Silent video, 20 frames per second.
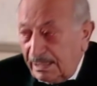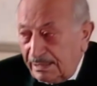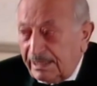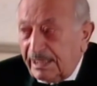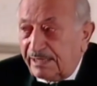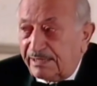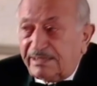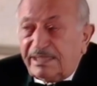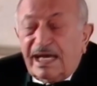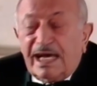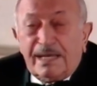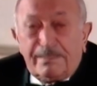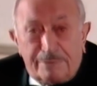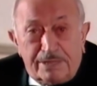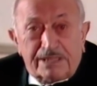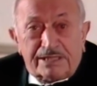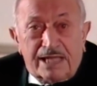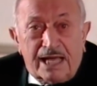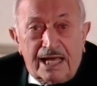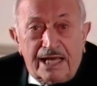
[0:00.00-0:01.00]
at that
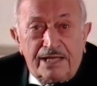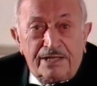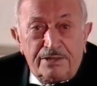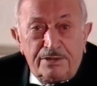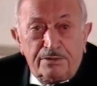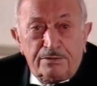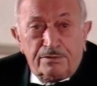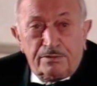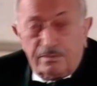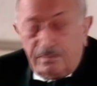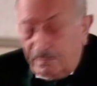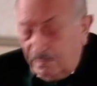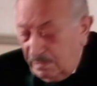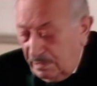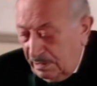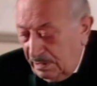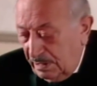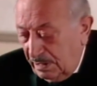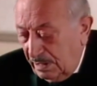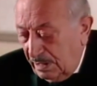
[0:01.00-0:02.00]
time that I knew,
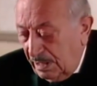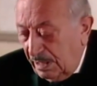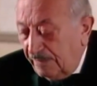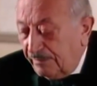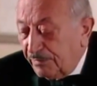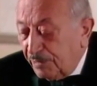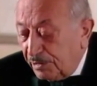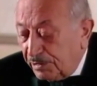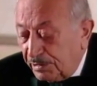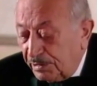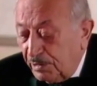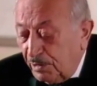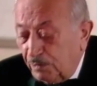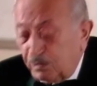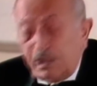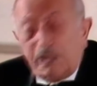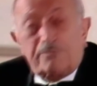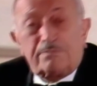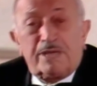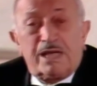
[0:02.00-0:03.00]
I did not
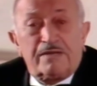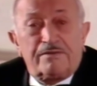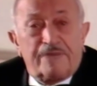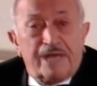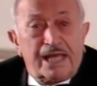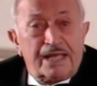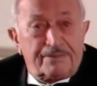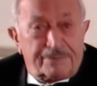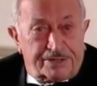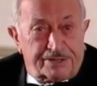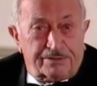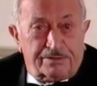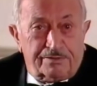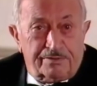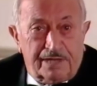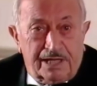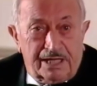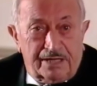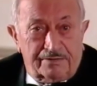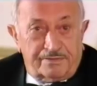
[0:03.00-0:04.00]
know that my wife
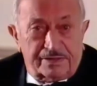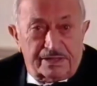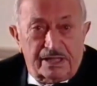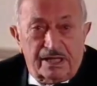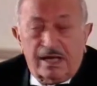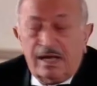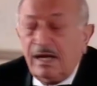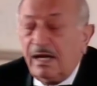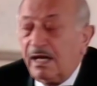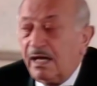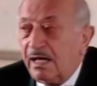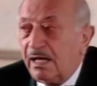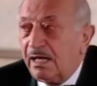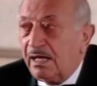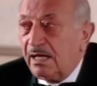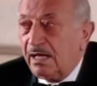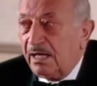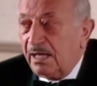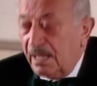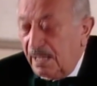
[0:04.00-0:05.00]
survived,
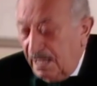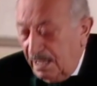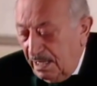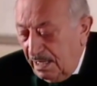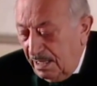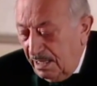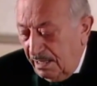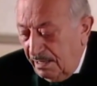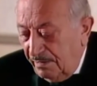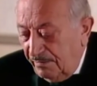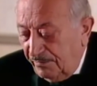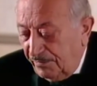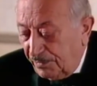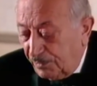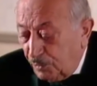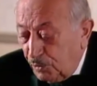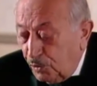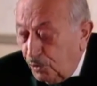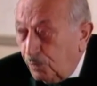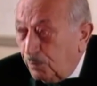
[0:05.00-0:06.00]

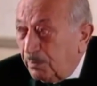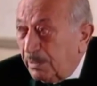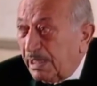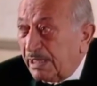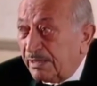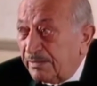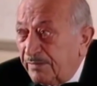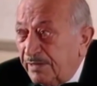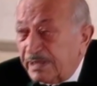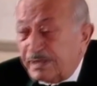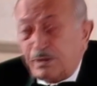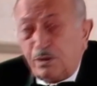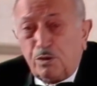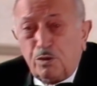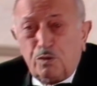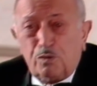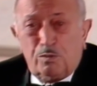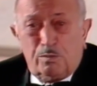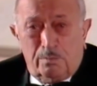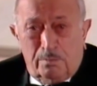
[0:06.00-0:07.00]
for whom and with
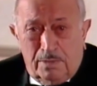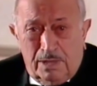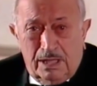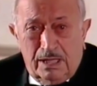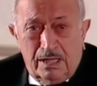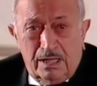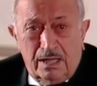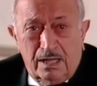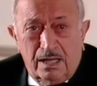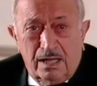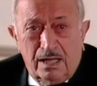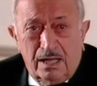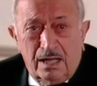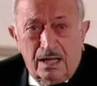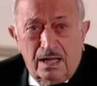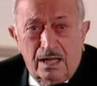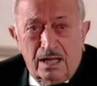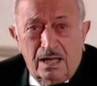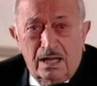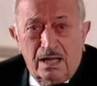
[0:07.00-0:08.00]
whom
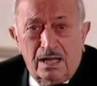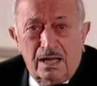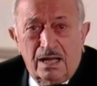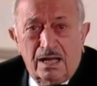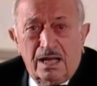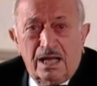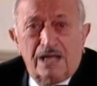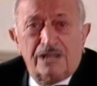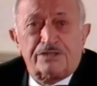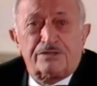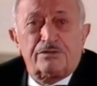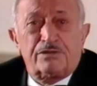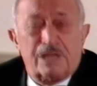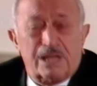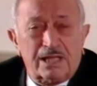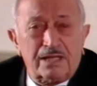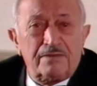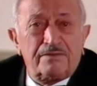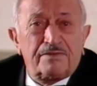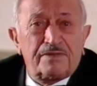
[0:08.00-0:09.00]
I
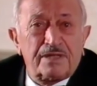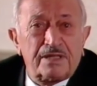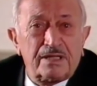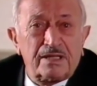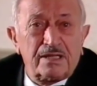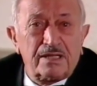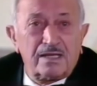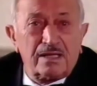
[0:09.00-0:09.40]
should live.